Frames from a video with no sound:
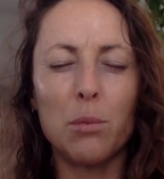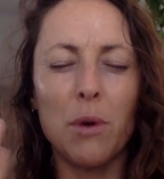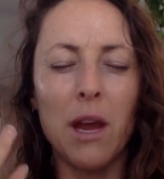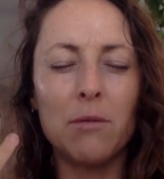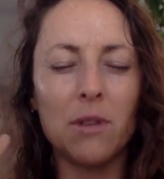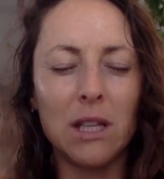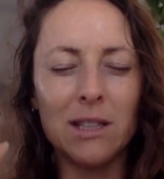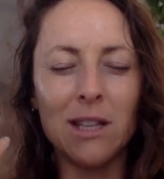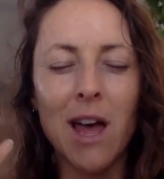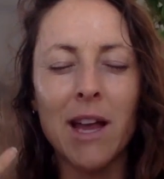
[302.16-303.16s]
brain, really
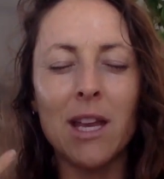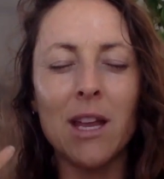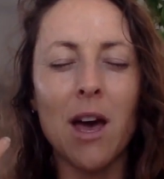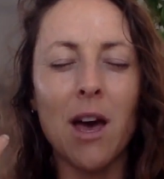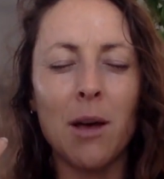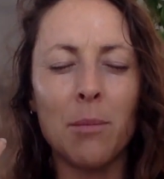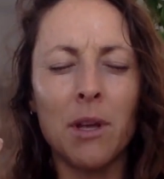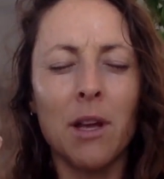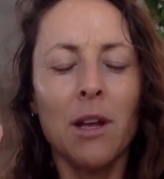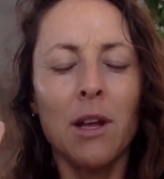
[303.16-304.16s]
lighting up
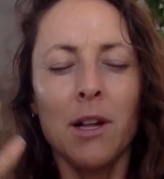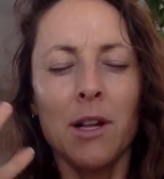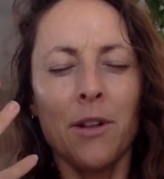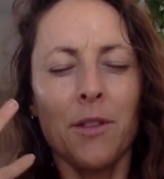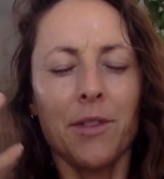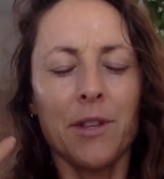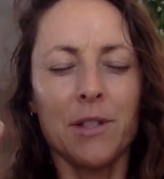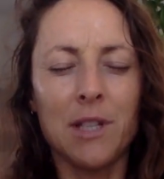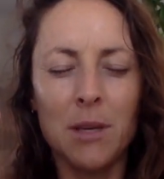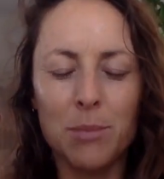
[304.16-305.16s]
the
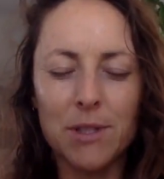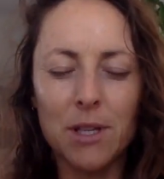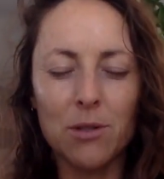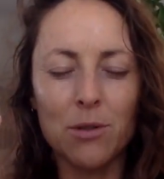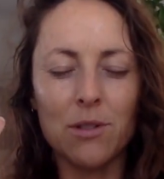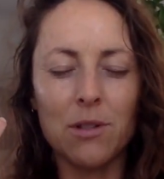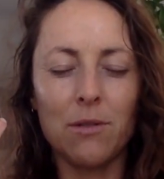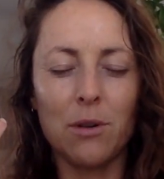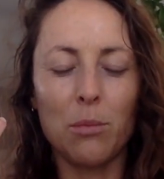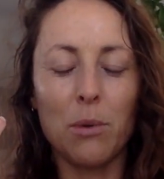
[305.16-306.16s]
deep centers
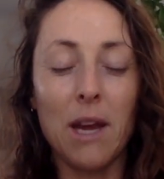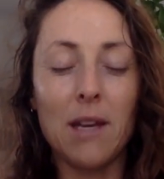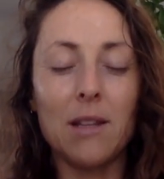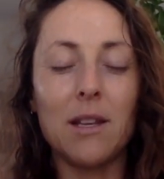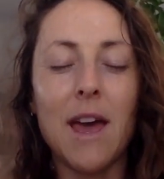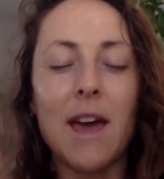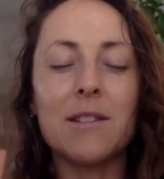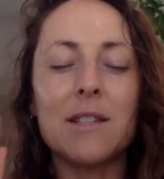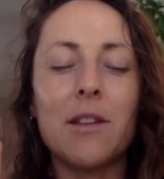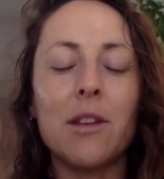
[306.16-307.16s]
of your brain, and then
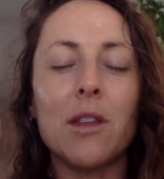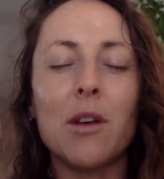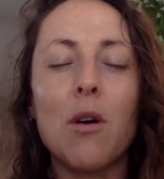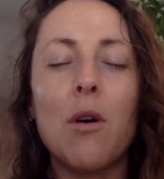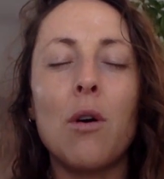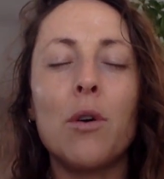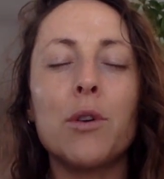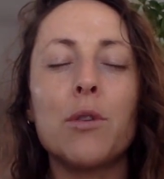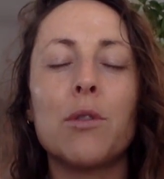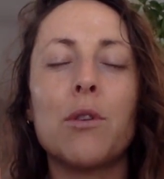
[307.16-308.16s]
exhaling like all
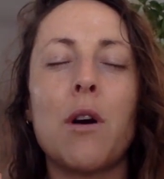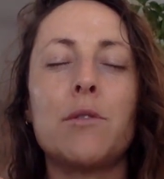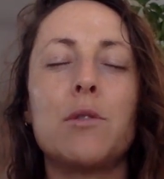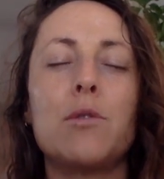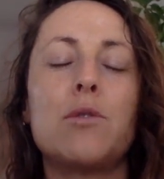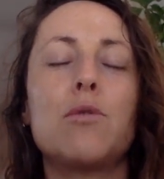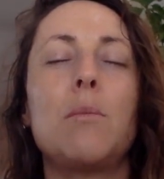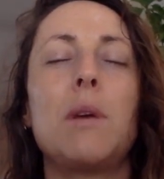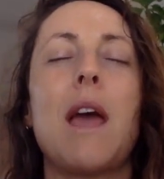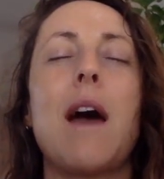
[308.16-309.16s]
your thoughts are
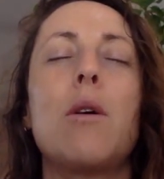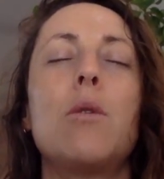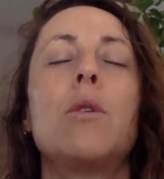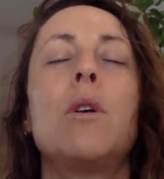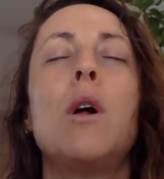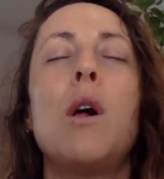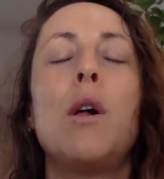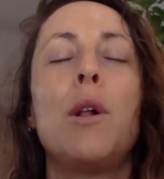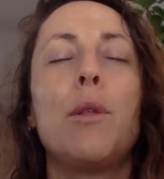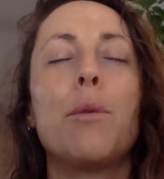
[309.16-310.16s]
streaming out
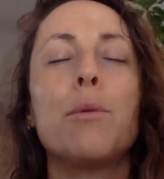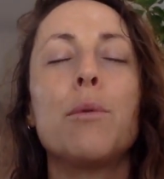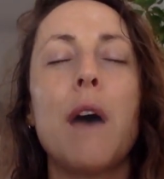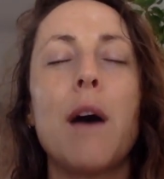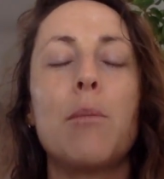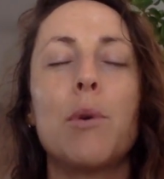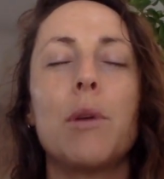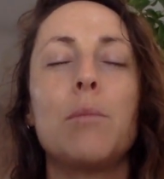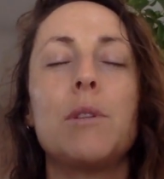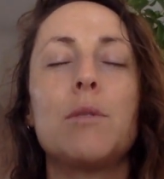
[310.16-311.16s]
through that
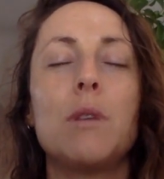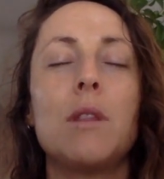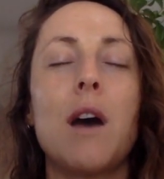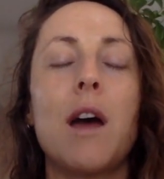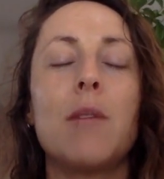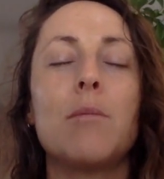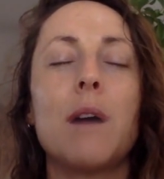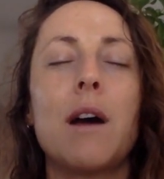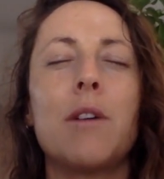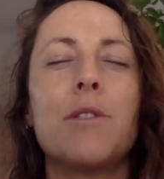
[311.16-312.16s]
point between the
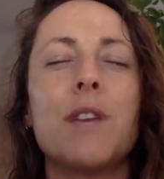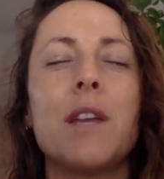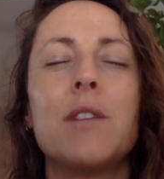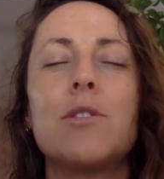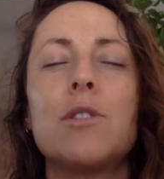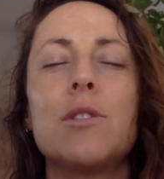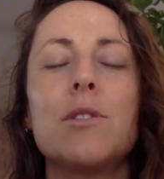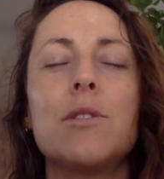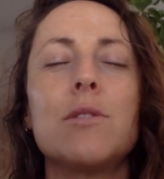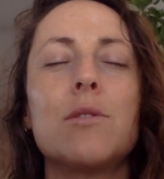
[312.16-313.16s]
eyebrows. And it's
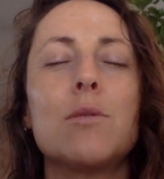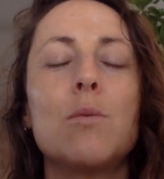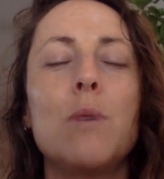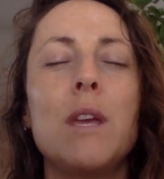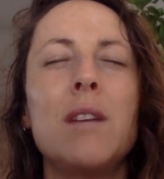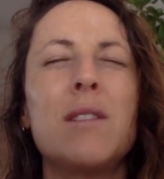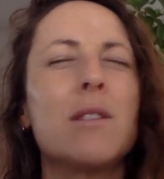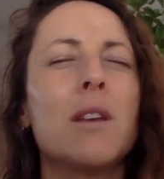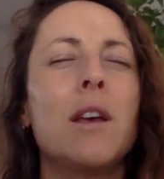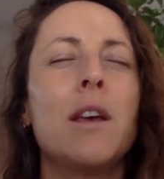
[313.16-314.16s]
just a
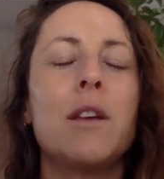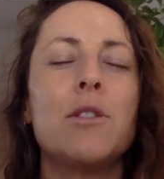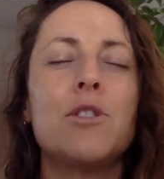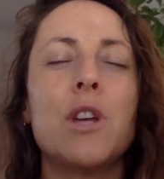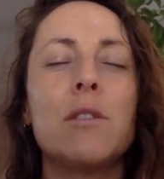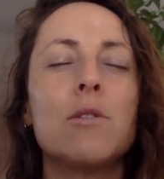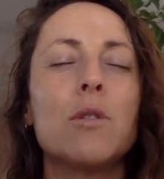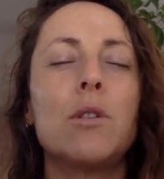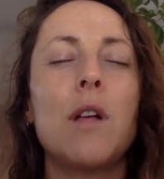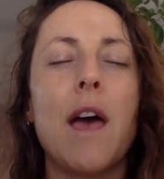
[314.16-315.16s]
sweet,
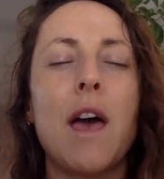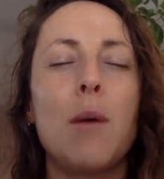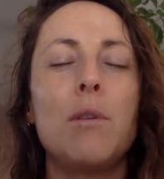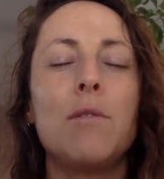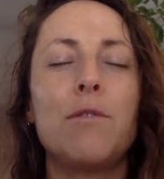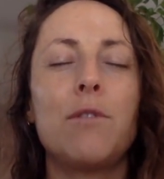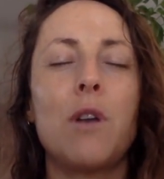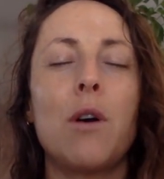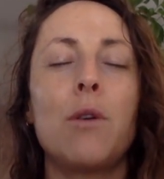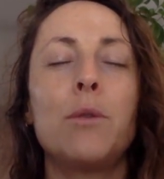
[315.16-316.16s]
gentle ebb and
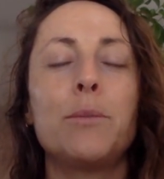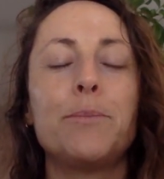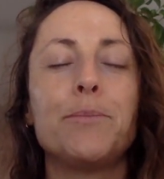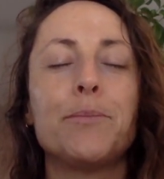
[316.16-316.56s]
flow,